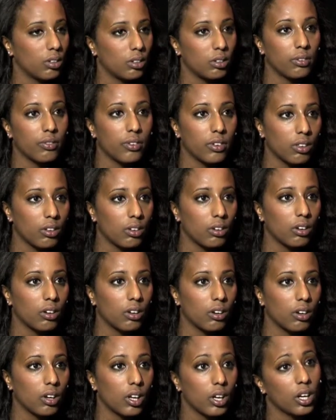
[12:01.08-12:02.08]
to look for
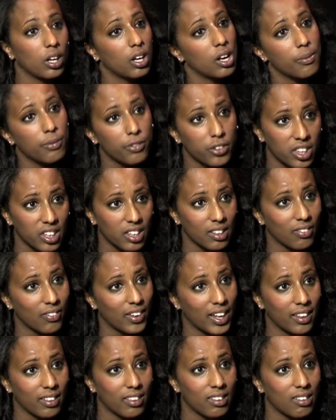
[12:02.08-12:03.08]
come for the
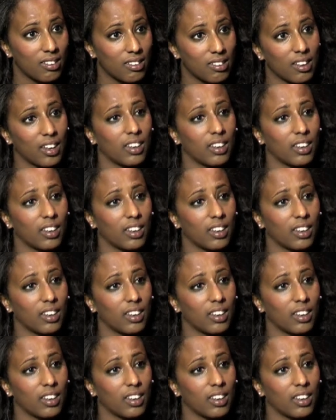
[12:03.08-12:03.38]
events.